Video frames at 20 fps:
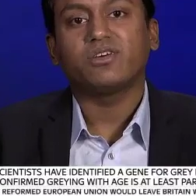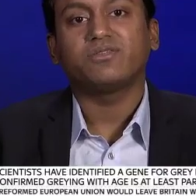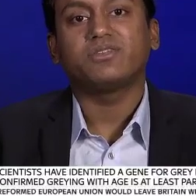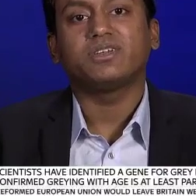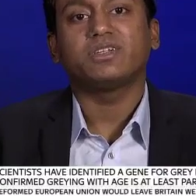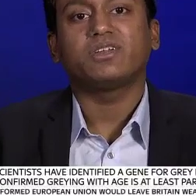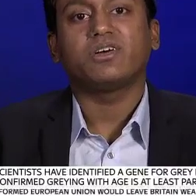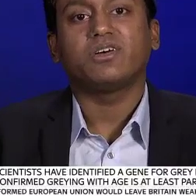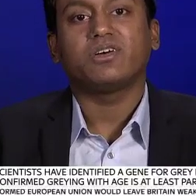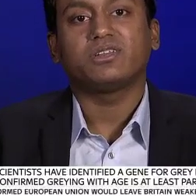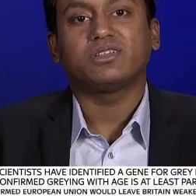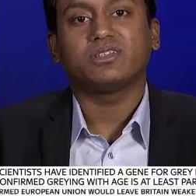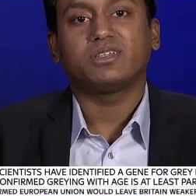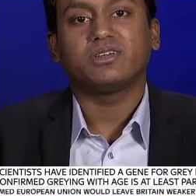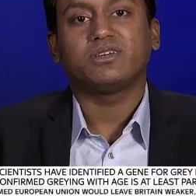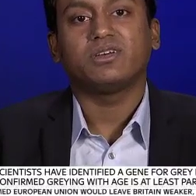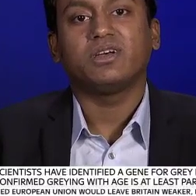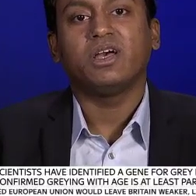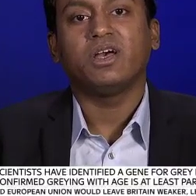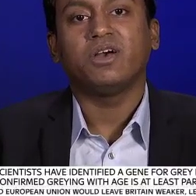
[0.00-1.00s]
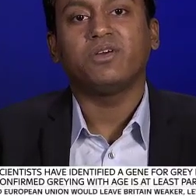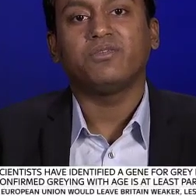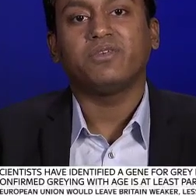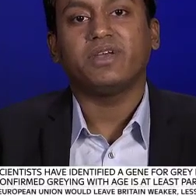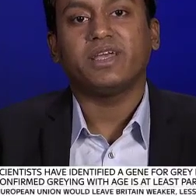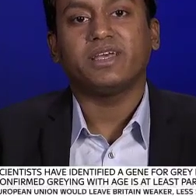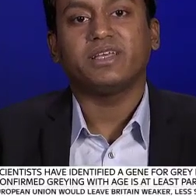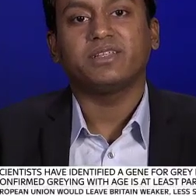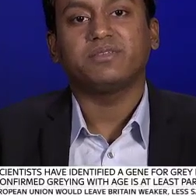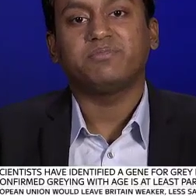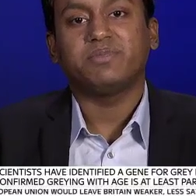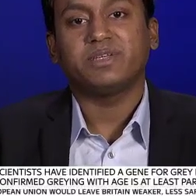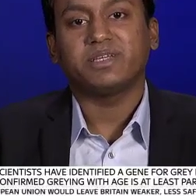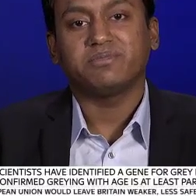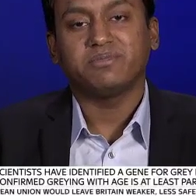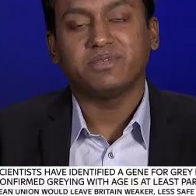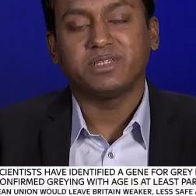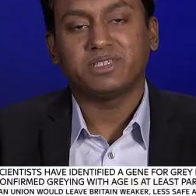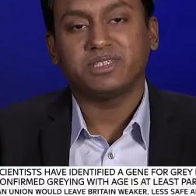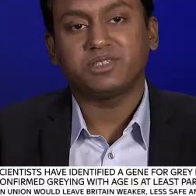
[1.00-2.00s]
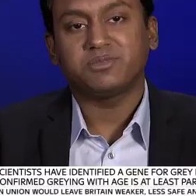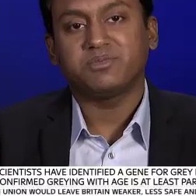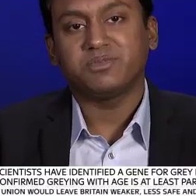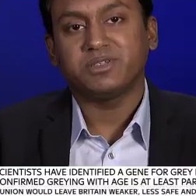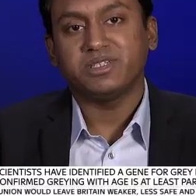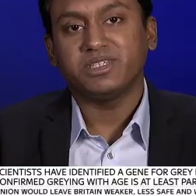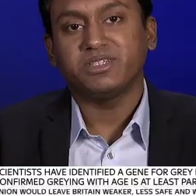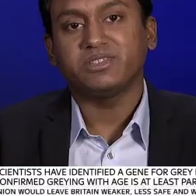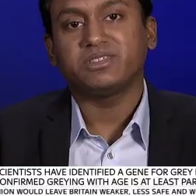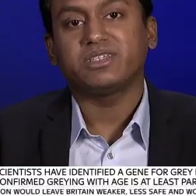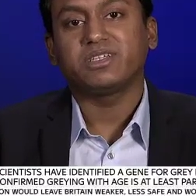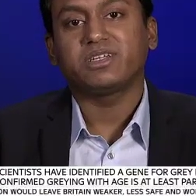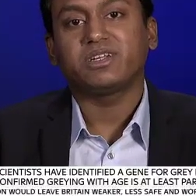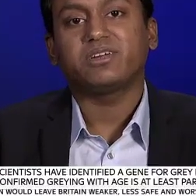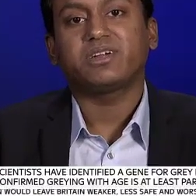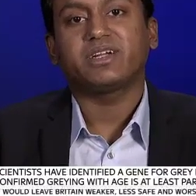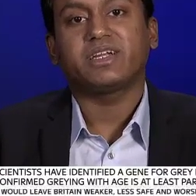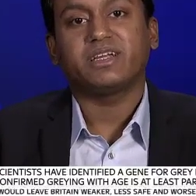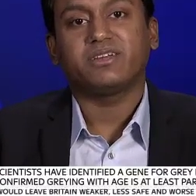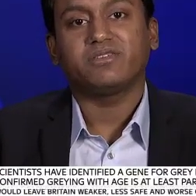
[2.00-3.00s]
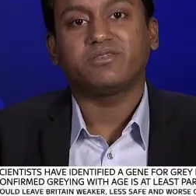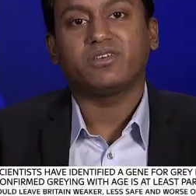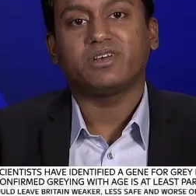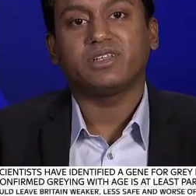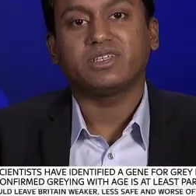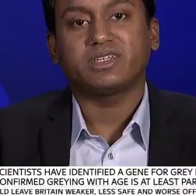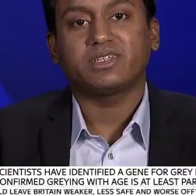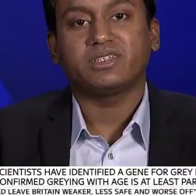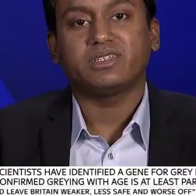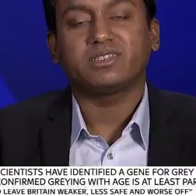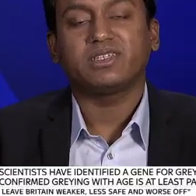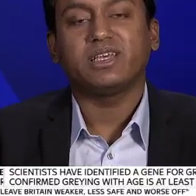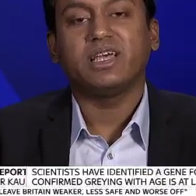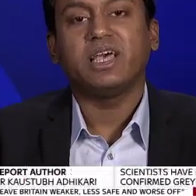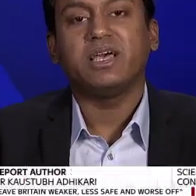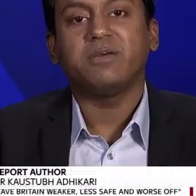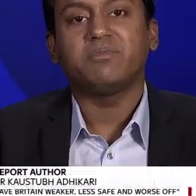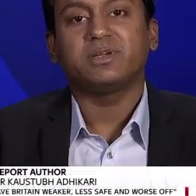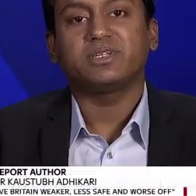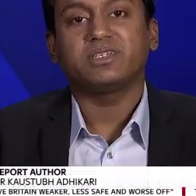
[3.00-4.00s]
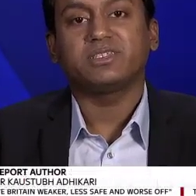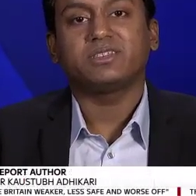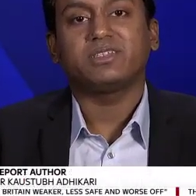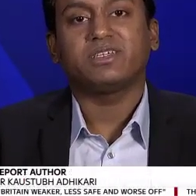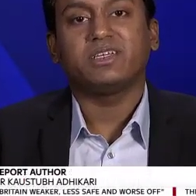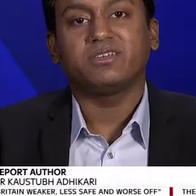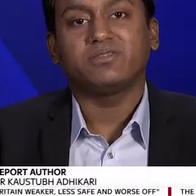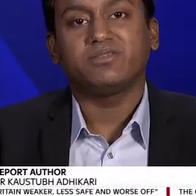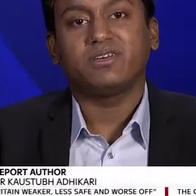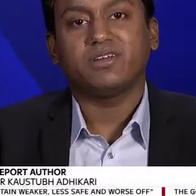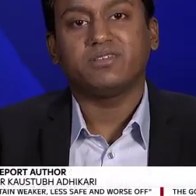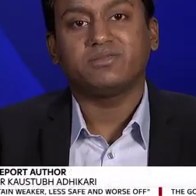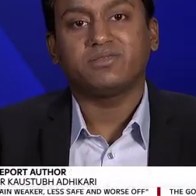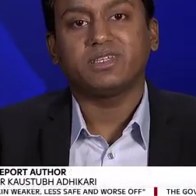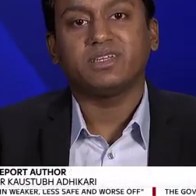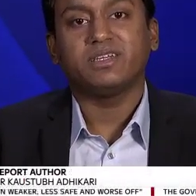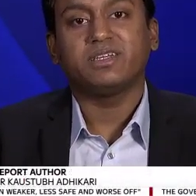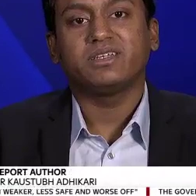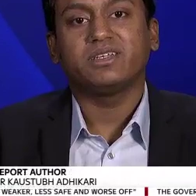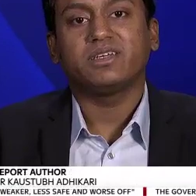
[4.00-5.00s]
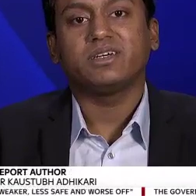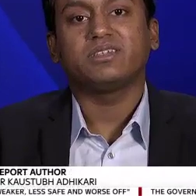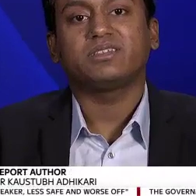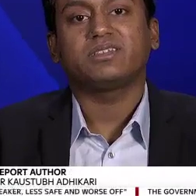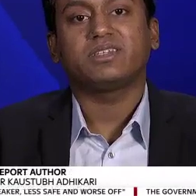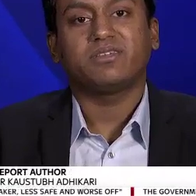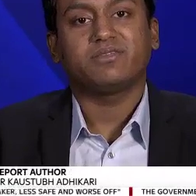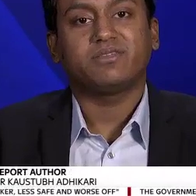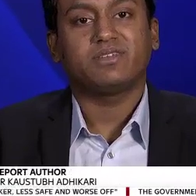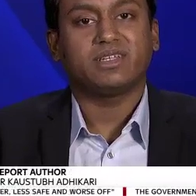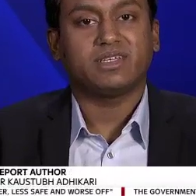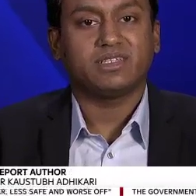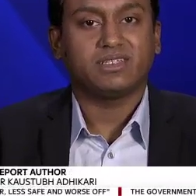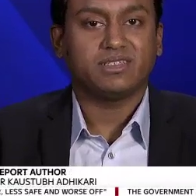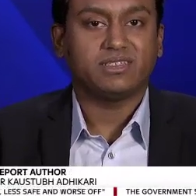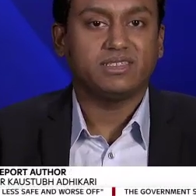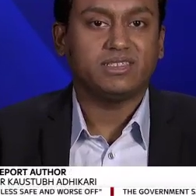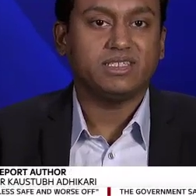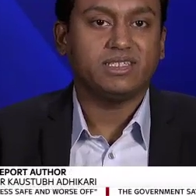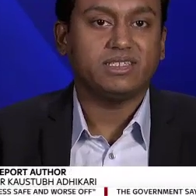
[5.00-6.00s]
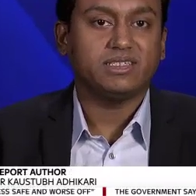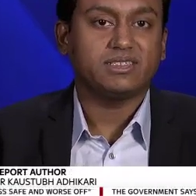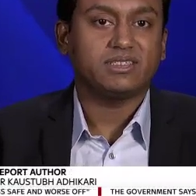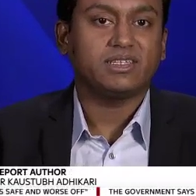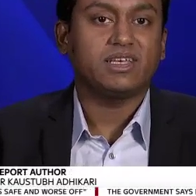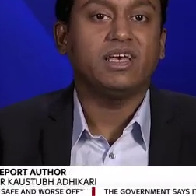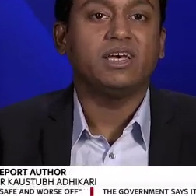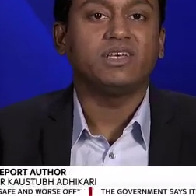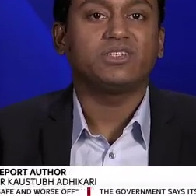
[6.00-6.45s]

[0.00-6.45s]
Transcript: of it on the way pigment is produced in our hair follicles, but is involved in several other genes.